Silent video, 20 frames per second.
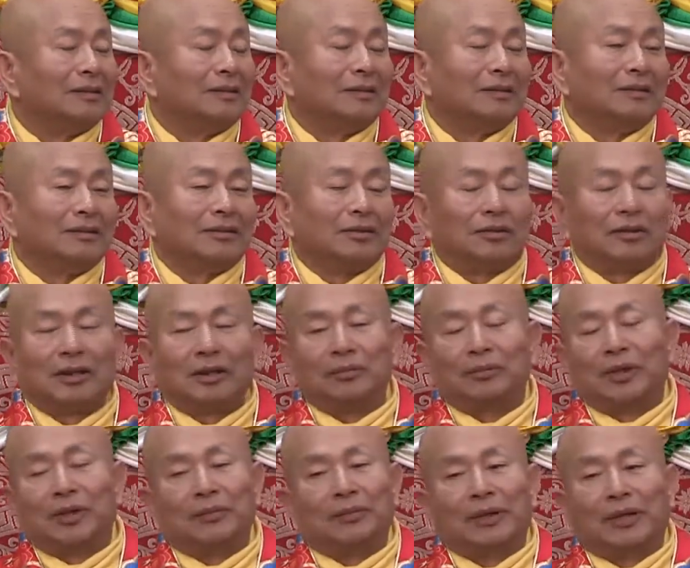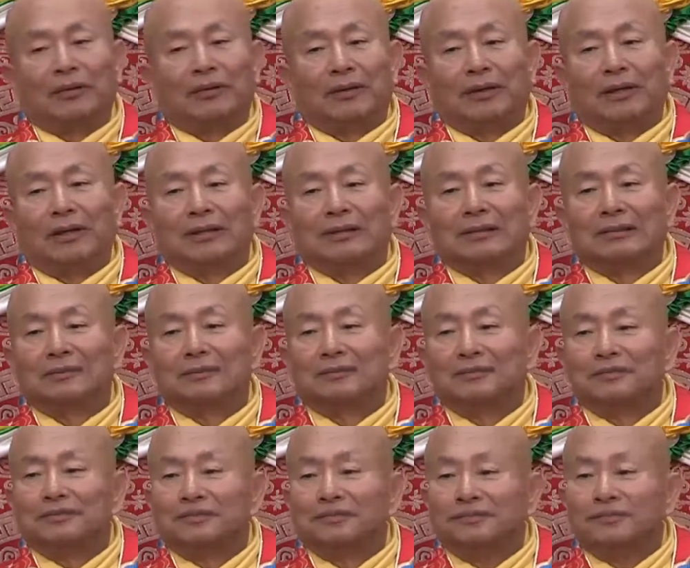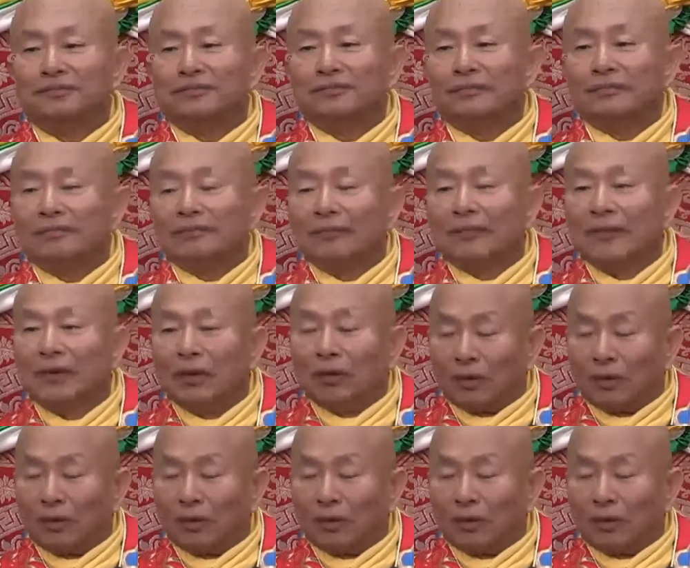And the teacher thought it's impossible.